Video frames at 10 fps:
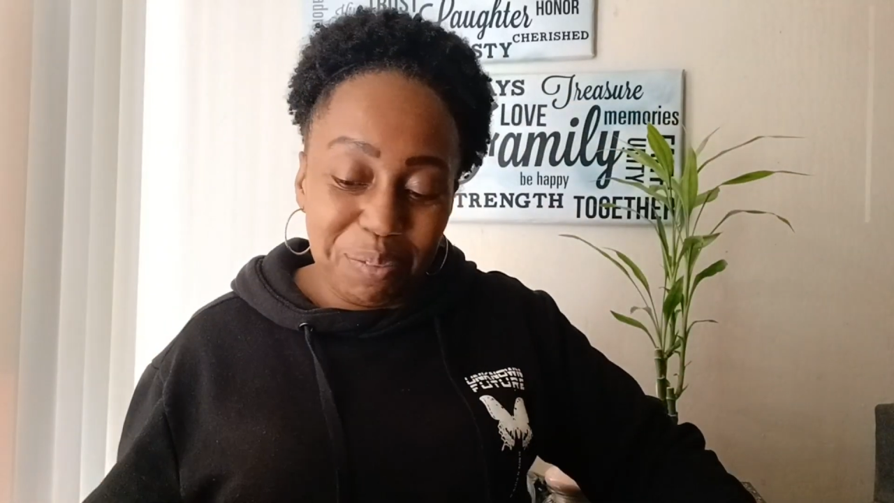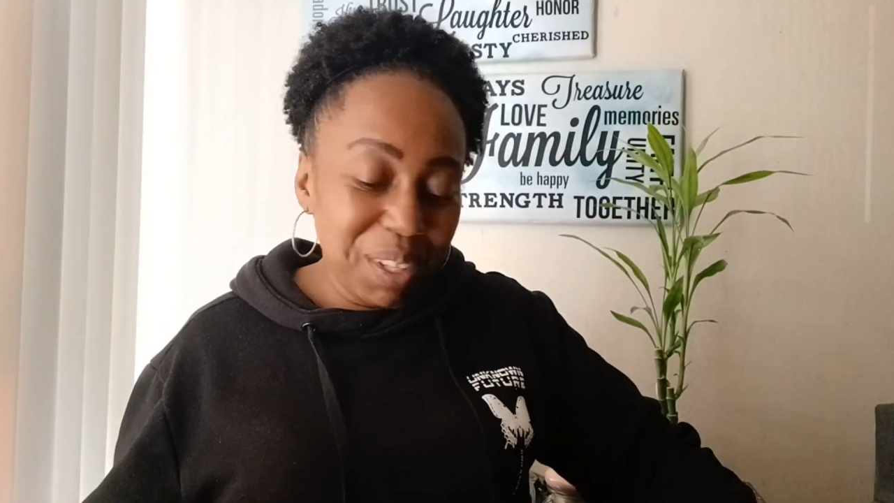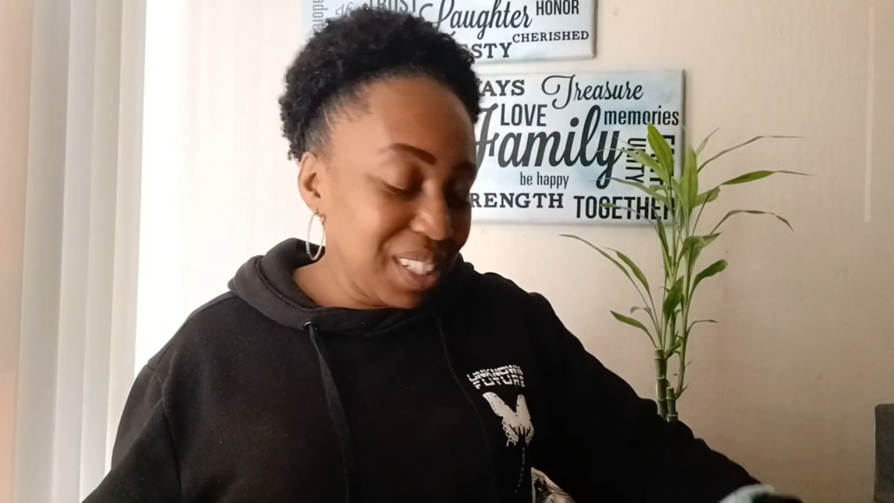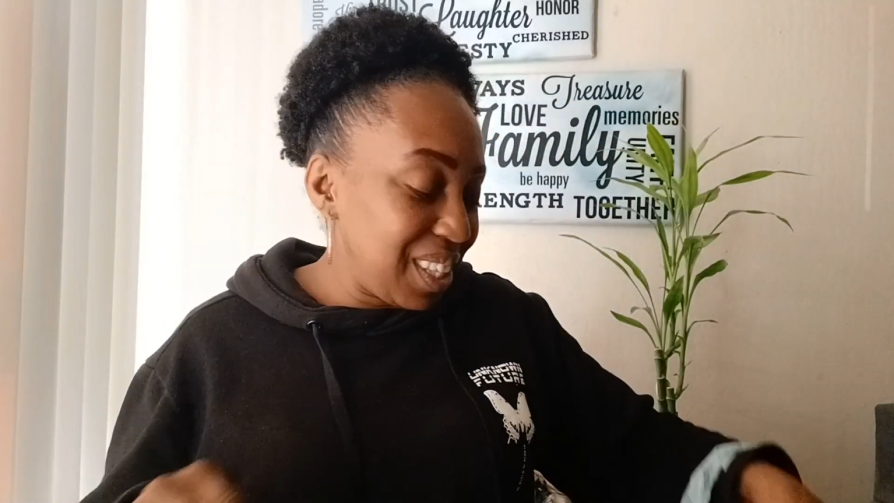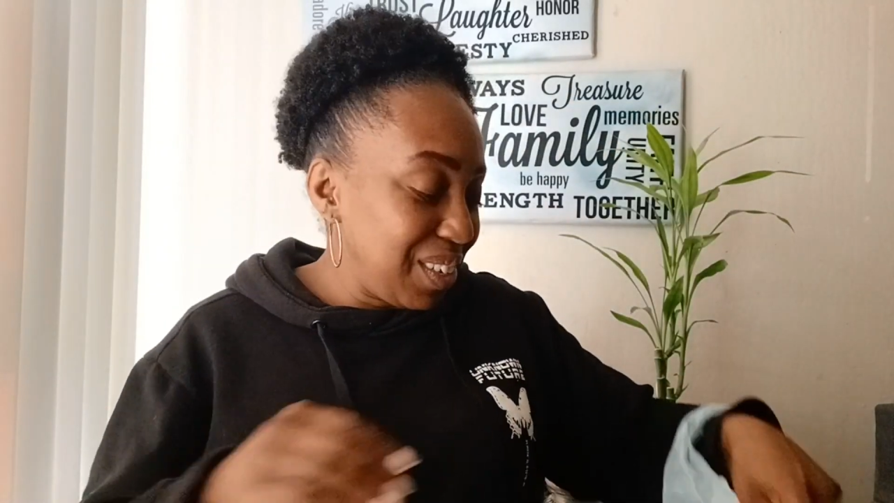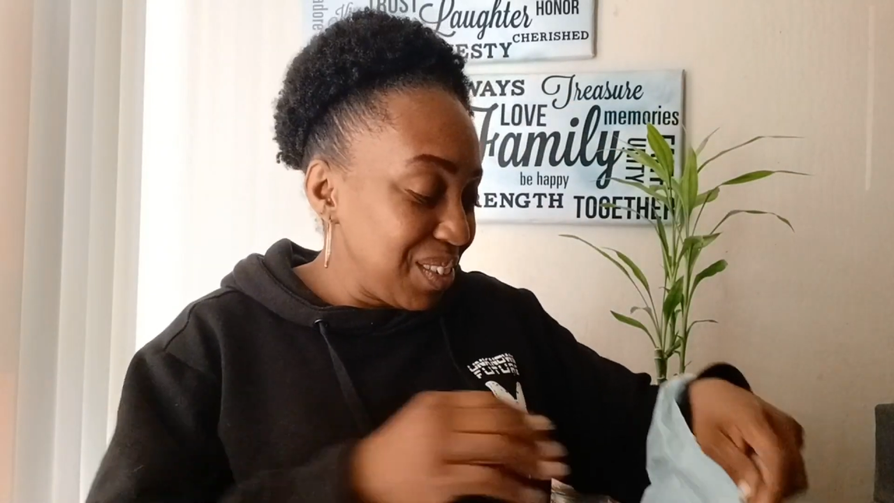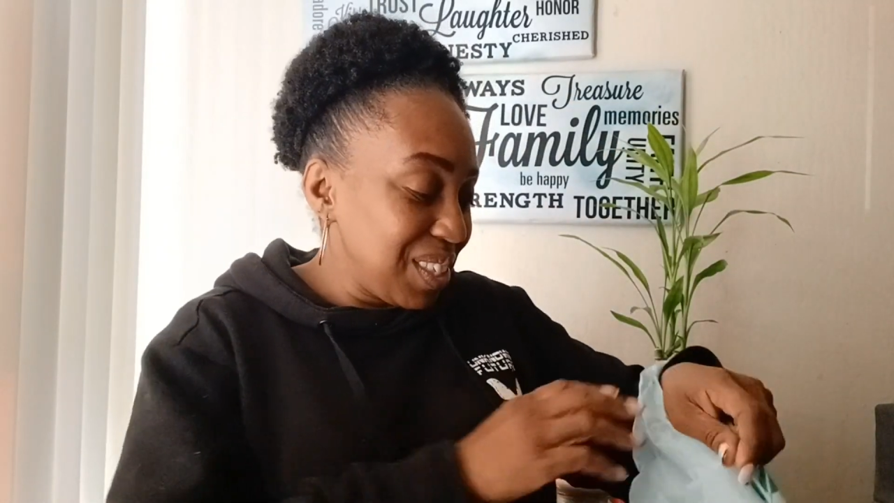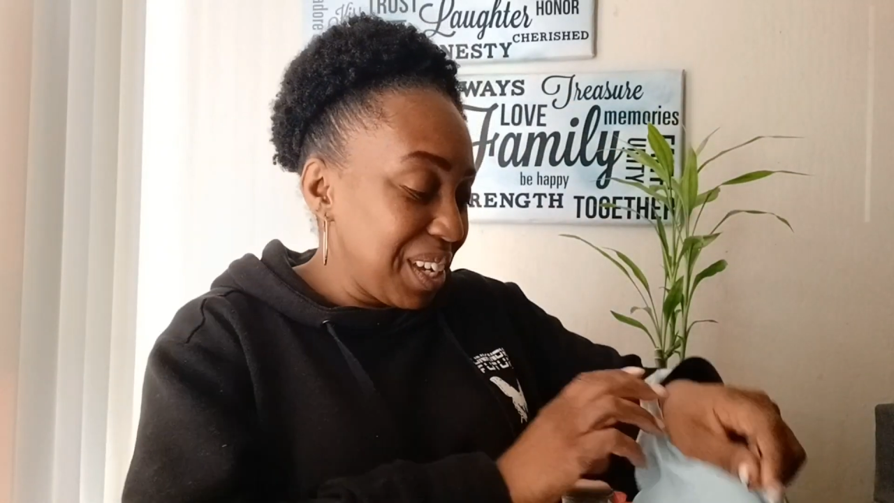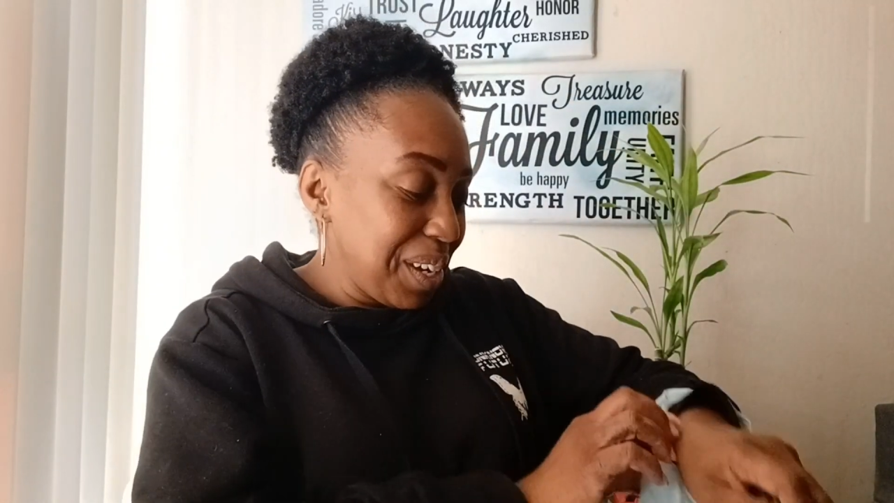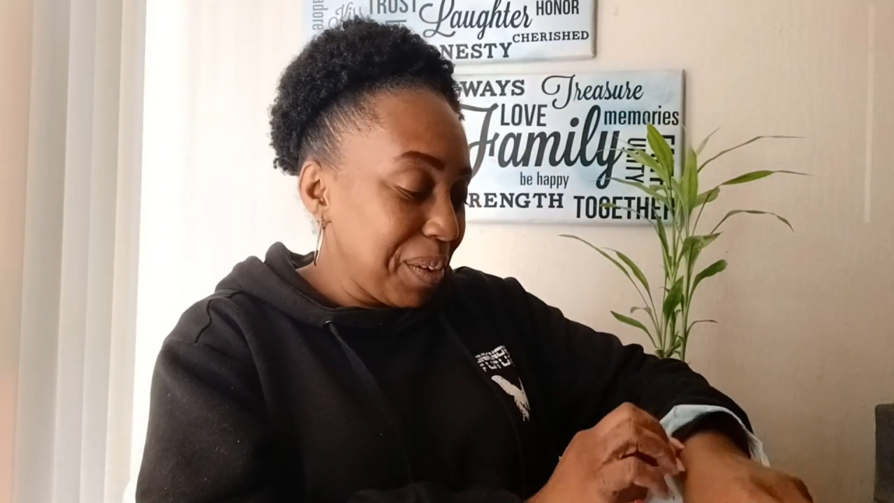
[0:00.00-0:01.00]
Pick those
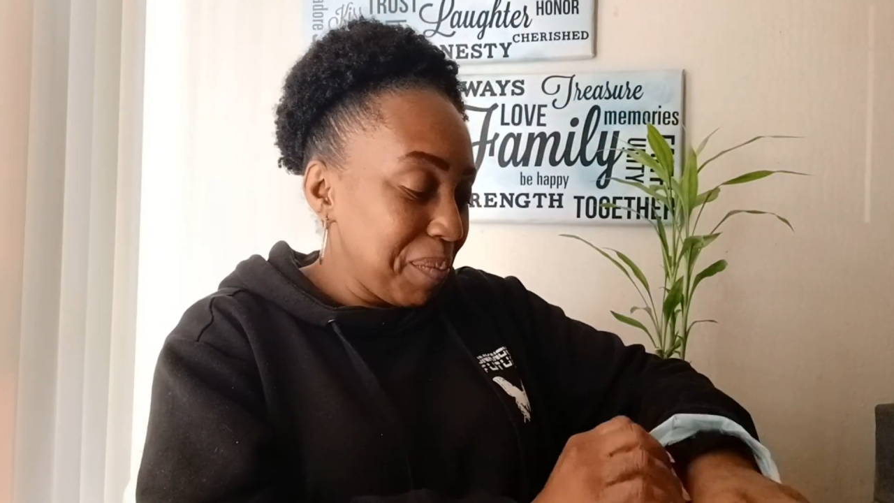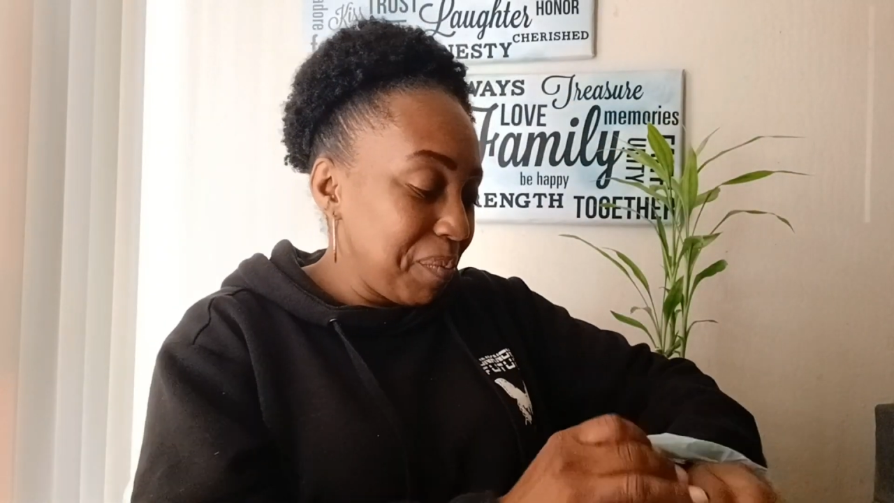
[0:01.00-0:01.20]
up.